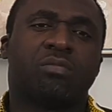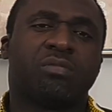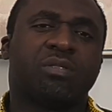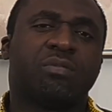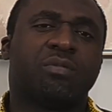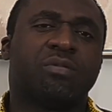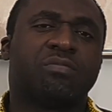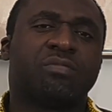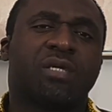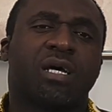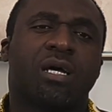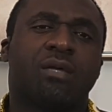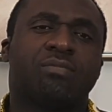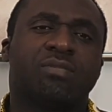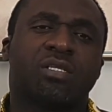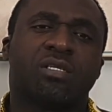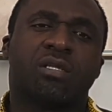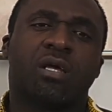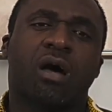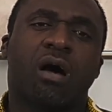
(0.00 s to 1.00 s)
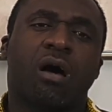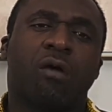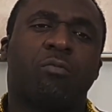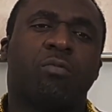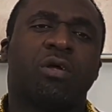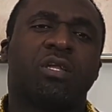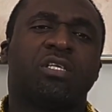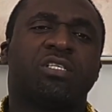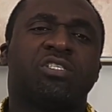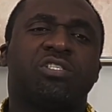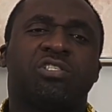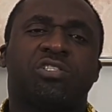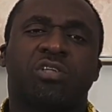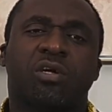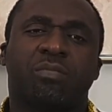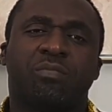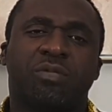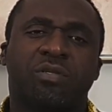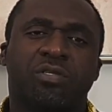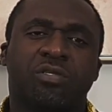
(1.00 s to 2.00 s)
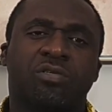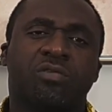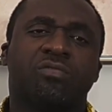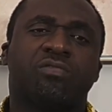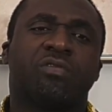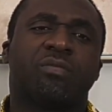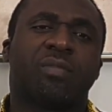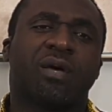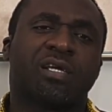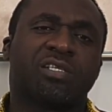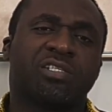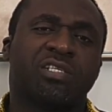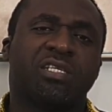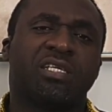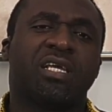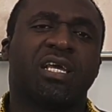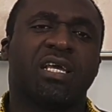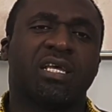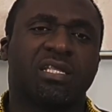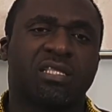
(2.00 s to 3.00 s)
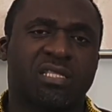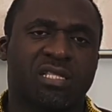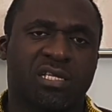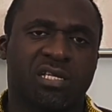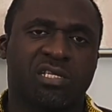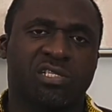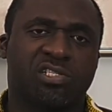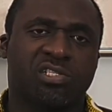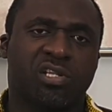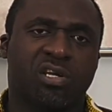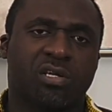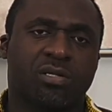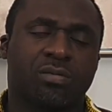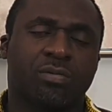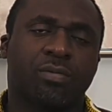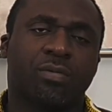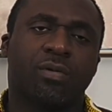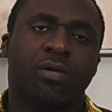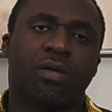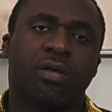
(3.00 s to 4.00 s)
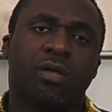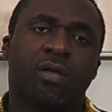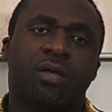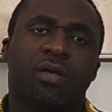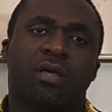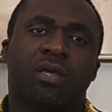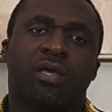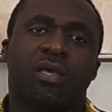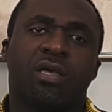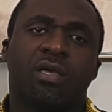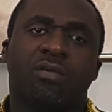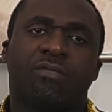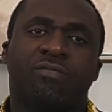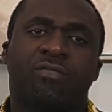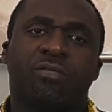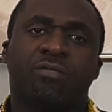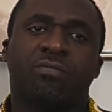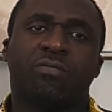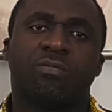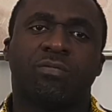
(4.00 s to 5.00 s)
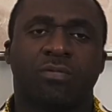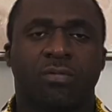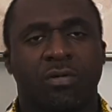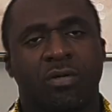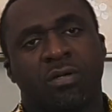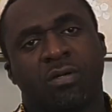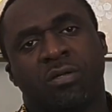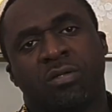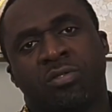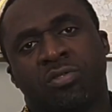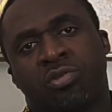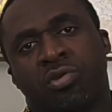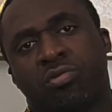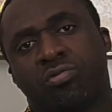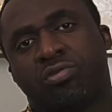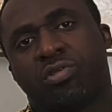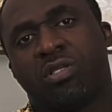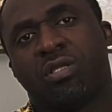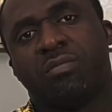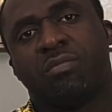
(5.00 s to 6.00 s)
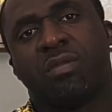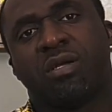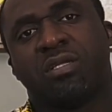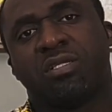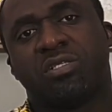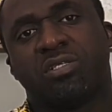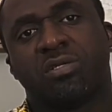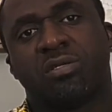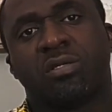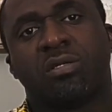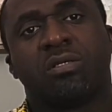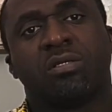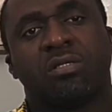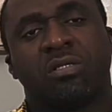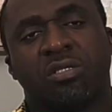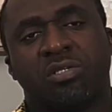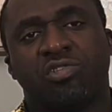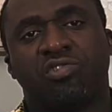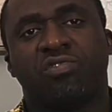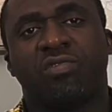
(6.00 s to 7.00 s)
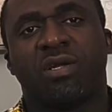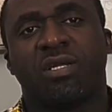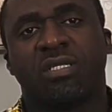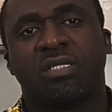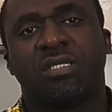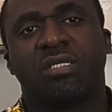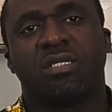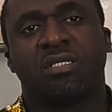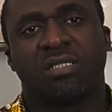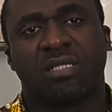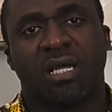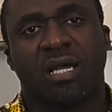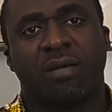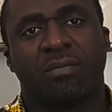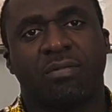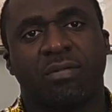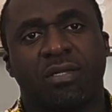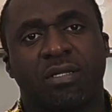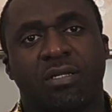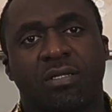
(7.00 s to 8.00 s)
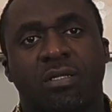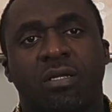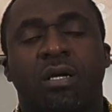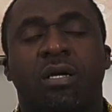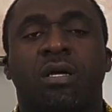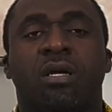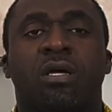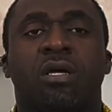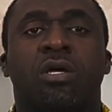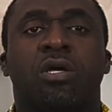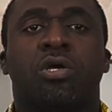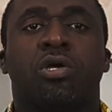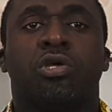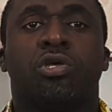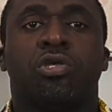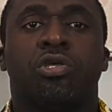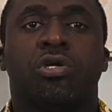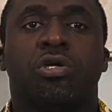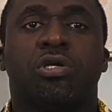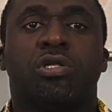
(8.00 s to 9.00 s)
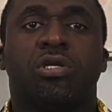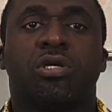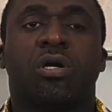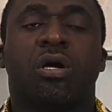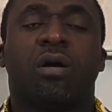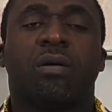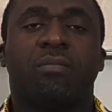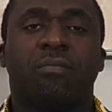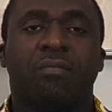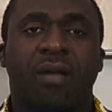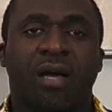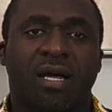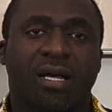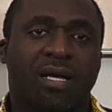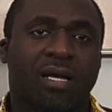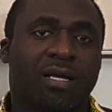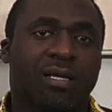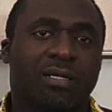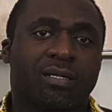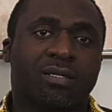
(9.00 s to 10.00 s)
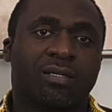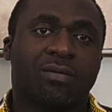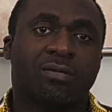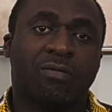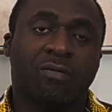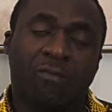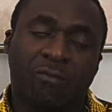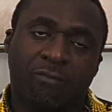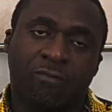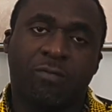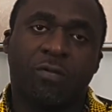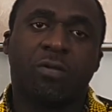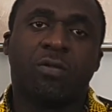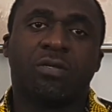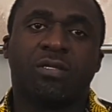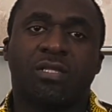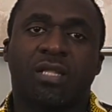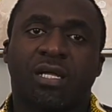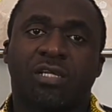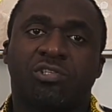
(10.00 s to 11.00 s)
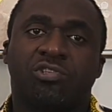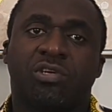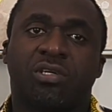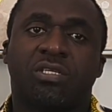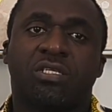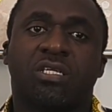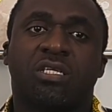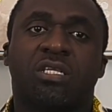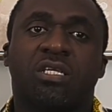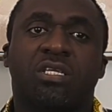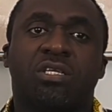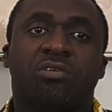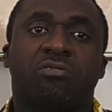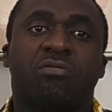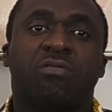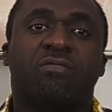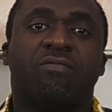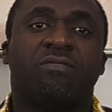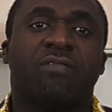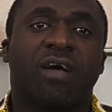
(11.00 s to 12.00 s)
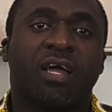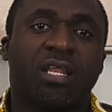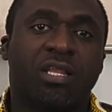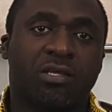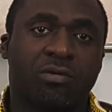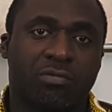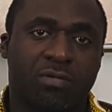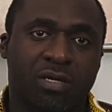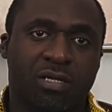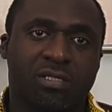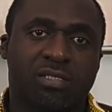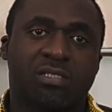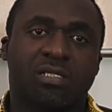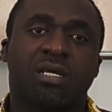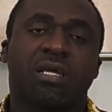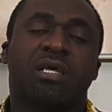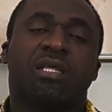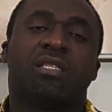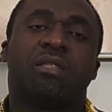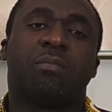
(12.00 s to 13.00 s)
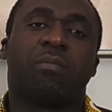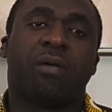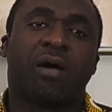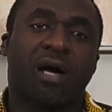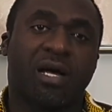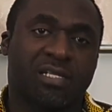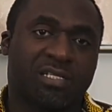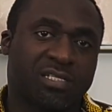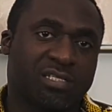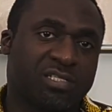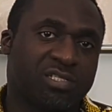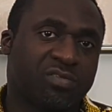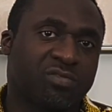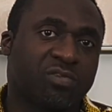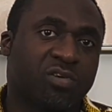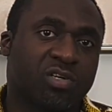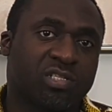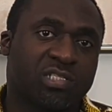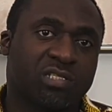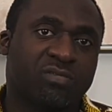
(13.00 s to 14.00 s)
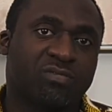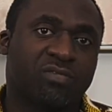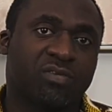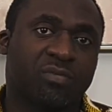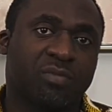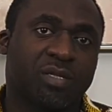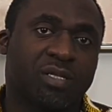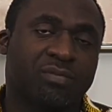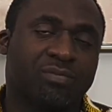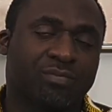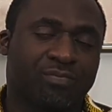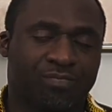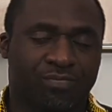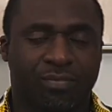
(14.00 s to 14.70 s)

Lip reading: optimum times? What is stopping you from actually getting things done? If you totally monitor the trend that's happening, you're going to come back following that trend, and then you evaluate the patterns you've gotten from it.